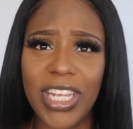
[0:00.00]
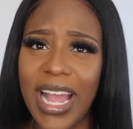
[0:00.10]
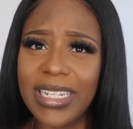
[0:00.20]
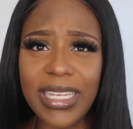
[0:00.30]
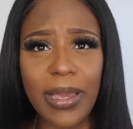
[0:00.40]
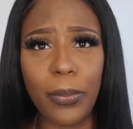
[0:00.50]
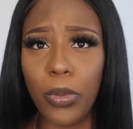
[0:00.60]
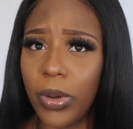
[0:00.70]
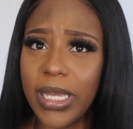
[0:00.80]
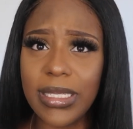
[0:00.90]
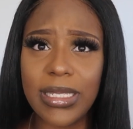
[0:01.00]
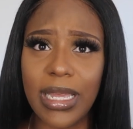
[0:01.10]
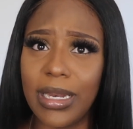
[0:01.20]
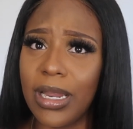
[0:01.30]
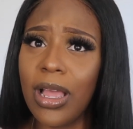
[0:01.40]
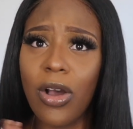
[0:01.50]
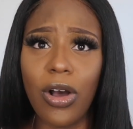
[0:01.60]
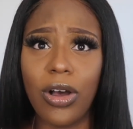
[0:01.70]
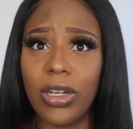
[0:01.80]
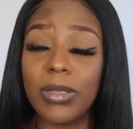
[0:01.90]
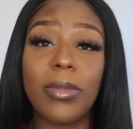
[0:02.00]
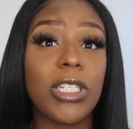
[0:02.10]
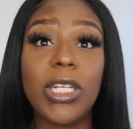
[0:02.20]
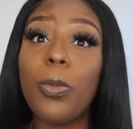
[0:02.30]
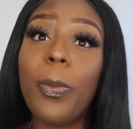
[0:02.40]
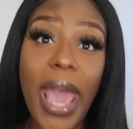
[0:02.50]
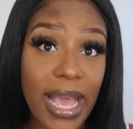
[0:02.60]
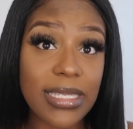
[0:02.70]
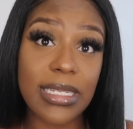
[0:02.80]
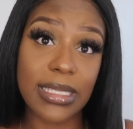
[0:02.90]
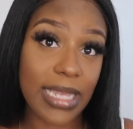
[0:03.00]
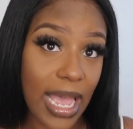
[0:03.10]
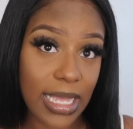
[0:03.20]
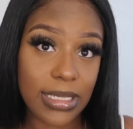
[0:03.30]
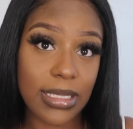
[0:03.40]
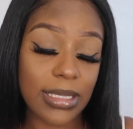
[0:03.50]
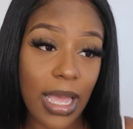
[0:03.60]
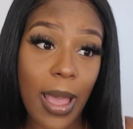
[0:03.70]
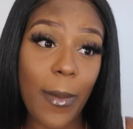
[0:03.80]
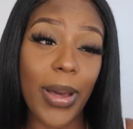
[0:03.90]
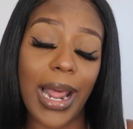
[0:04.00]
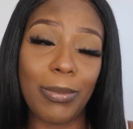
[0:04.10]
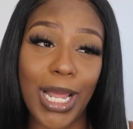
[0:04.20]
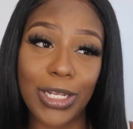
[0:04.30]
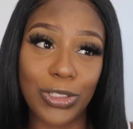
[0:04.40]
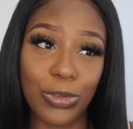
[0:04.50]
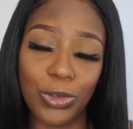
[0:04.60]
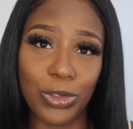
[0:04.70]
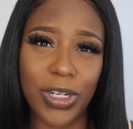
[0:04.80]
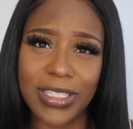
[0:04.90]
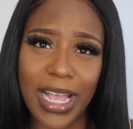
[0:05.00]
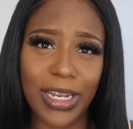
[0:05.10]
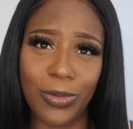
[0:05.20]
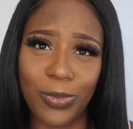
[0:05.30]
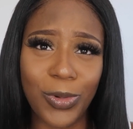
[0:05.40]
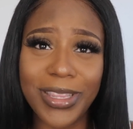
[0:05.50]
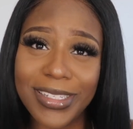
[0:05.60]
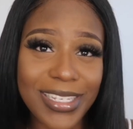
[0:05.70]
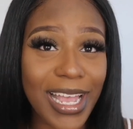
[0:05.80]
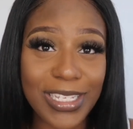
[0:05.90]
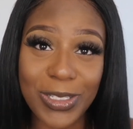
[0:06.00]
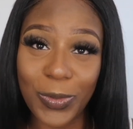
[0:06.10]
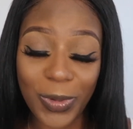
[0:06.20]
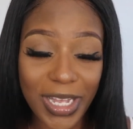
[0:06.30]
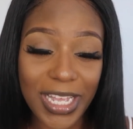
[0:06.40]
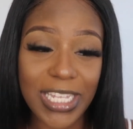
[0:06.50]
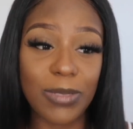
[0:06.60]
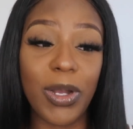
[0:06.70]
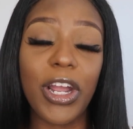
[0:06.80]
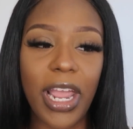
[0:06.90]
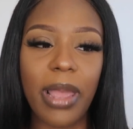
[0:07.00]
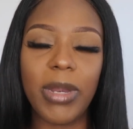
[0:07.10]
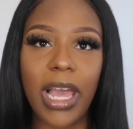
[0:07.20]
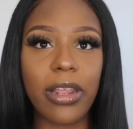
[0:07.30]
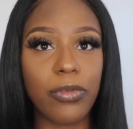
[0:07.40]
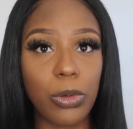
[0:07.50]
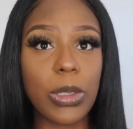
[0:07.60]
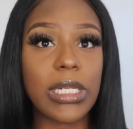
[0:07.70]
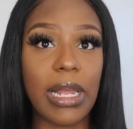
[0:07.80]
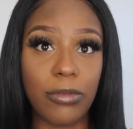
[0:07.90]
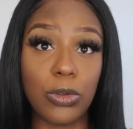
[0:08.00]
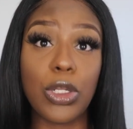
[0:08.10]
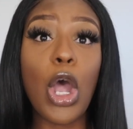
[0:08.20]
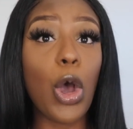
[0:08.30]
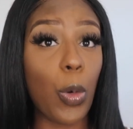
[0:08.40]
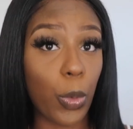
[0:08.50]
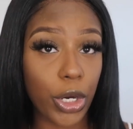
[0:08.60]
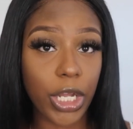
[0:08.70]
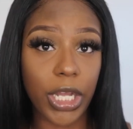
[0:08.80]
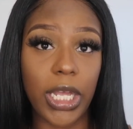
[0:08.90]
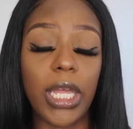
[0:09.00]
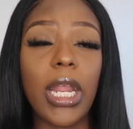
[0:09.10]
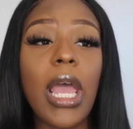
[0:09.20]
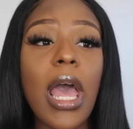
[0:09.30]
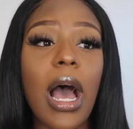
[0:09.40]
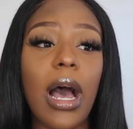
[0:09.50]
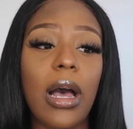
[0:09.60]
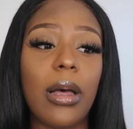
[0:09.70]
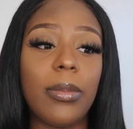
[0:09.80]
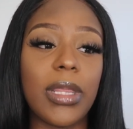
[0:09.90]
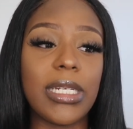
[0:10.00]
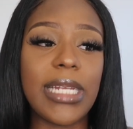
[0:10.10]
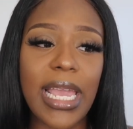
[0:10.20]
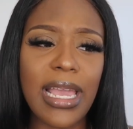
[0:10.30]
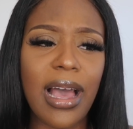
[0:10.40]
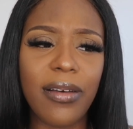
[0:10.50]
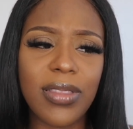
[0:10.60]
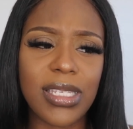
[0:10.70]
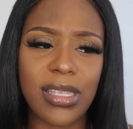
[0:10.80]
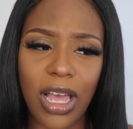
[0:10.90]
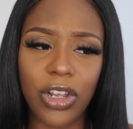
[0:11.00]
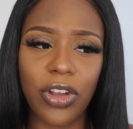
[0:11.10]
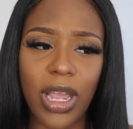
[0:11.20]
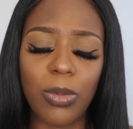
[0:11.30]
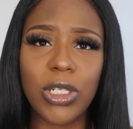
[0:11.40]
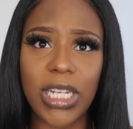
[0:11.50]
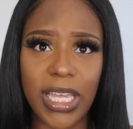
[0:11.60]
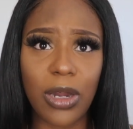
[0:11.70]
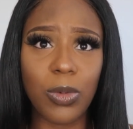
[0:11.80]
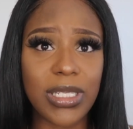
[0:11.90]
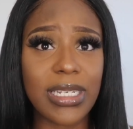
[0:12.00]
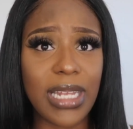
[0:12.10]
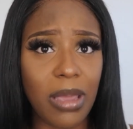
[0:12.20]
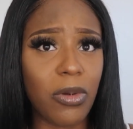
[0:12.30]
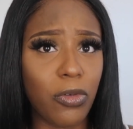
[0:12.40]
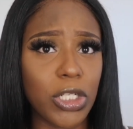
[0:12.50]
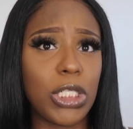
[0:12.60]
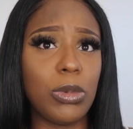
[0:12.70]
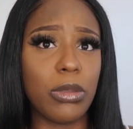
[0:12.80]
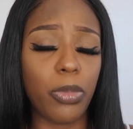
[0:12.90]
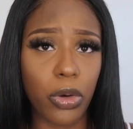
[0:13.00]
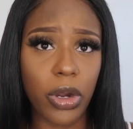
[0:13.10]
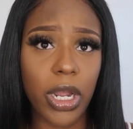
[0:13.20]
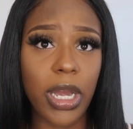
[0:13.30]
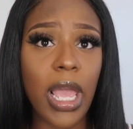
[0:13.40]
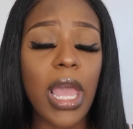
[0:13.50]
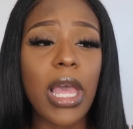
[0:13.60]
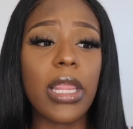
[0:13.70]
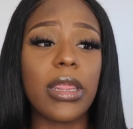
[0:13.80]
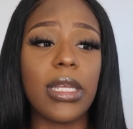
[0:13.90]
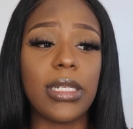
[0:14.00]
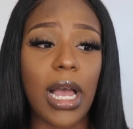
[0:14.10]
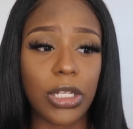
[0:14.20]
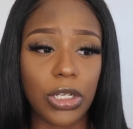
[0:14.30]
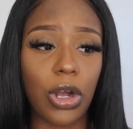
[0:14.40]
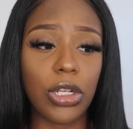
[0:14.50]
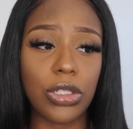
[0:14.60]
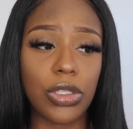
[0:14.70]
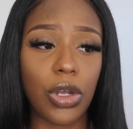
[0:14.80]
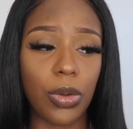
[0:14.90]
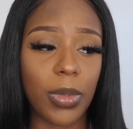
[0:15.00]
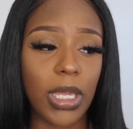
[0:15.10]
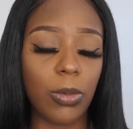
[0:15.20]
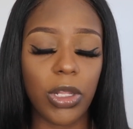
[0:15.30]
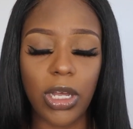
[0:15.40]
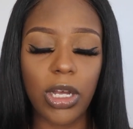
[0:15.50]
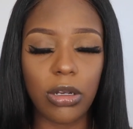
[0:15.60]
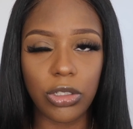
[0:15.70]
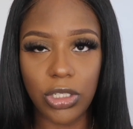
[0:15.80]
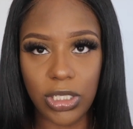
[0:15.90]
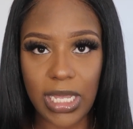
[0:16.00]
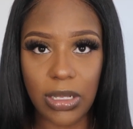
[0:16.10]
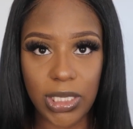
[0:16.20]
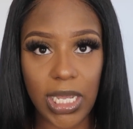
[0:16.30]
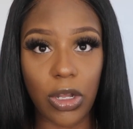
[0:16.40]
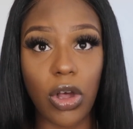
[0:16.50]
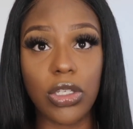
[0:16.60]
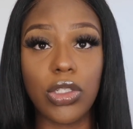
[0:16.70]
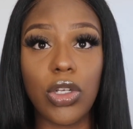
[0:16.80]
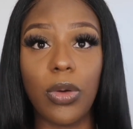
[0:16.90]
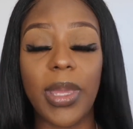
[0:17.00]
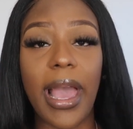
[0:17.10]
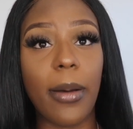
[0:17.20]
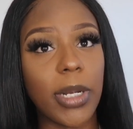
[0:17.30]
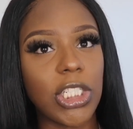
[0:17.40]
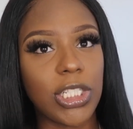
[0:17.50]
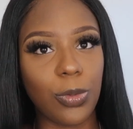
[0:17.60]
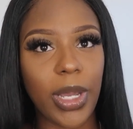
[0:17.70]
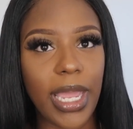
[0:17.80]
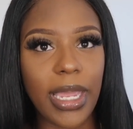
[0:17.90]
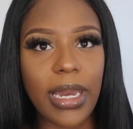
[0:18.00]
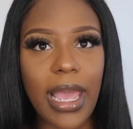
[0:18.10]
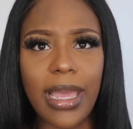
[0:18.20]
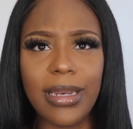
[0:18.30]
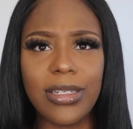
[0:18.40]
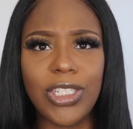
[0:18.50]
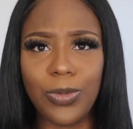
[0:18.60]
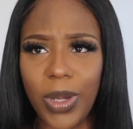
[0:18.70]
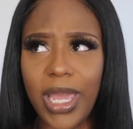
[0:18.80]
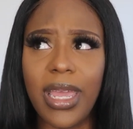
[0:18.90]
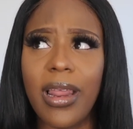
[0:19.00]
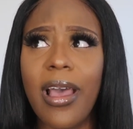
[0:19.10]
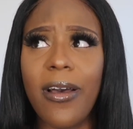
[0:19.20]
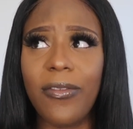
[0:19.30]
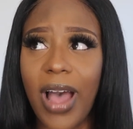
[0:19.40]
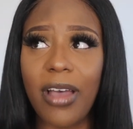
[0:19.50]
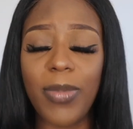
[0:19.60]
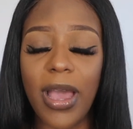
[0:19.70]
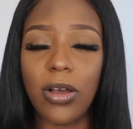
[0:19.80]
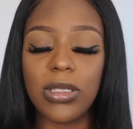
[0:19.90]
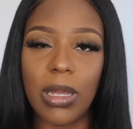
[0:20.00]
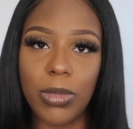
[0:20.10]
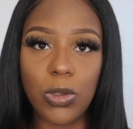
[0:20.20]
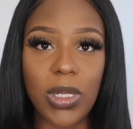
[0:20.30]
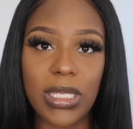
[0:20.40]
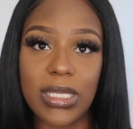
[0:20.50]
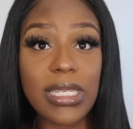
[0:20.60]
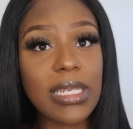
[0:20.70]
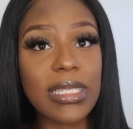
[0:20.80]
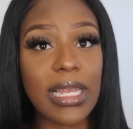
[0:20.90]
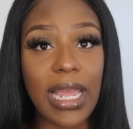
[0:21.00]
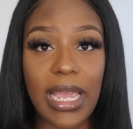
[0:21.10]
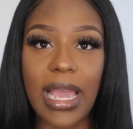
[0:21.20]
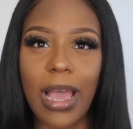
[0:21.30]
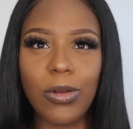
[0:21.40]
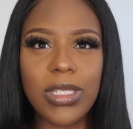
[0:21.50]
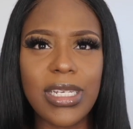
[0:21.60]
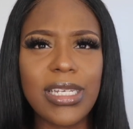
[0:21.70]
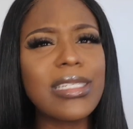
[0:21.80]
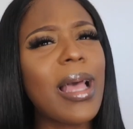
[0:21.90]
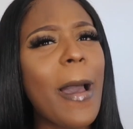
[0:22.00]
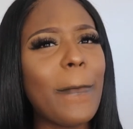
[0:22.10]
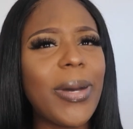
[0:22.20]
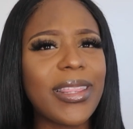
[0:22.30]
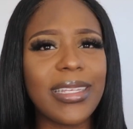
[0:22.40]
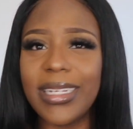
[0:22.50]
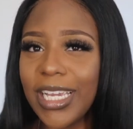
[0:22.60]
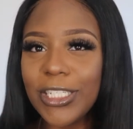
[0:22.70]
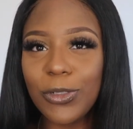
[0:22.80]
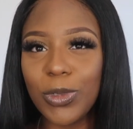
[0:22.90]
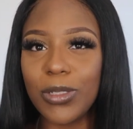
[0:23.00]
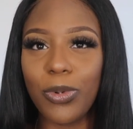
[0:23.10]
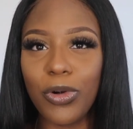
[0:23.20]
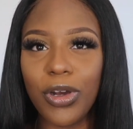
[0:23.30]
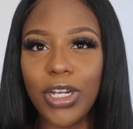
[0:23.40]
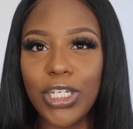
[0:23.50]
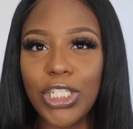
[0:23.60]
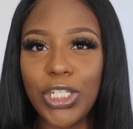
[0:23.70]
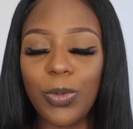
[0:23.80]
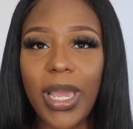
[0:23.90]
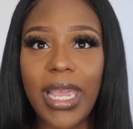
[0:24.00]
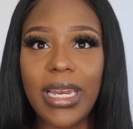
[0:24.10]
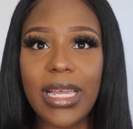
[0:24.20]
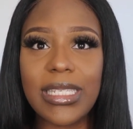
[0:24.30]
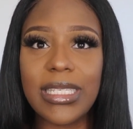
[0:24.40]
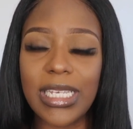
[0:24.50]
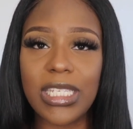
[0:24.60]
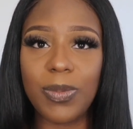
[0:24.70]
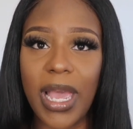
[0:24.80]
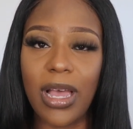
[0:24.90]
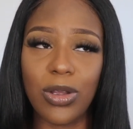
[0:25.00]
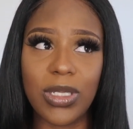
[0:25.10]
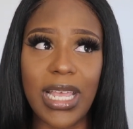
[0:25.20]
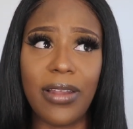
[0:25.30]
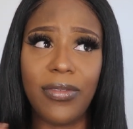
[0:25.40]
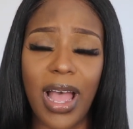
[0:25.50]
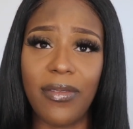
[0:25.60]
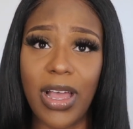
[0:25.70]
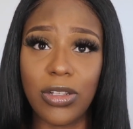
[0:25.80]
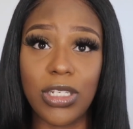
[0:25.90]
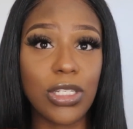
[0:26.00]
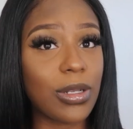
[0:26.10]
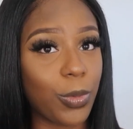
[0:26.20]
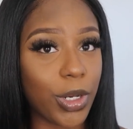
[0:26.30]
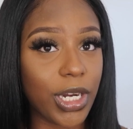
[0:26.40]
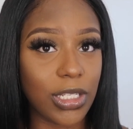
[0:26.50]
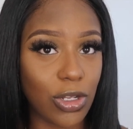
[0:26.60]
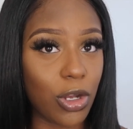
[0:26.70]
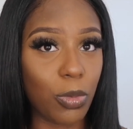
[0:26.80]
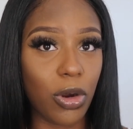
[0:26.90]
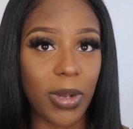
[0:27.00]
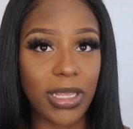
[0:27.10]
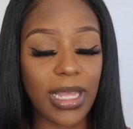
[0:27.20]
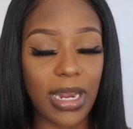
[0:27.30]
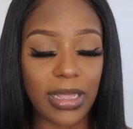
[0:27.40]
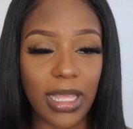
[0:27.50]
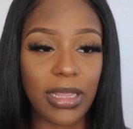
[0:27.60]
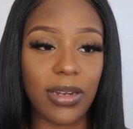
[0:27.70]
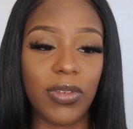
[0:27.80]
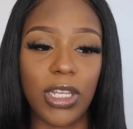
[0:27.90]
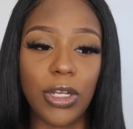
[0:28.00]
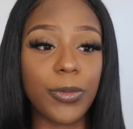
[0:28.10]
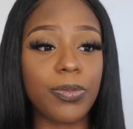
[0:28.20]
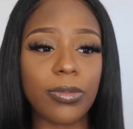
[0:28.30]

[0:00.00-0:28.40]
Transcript: she had to get points and all this. She passed the test, but I'm not too sure exactly what the test was, but her amniotic fluid levels were good. Um, the day of the sonogram, which again was the day before she was born, the doctor also told me, well, the ultrasound tech also told me how much she weighed, and she weighed five pounds and between six and eight ounces. But the day she was born, she weighed six pounds and five ounces. We're gonna talk more about that at the end of the video.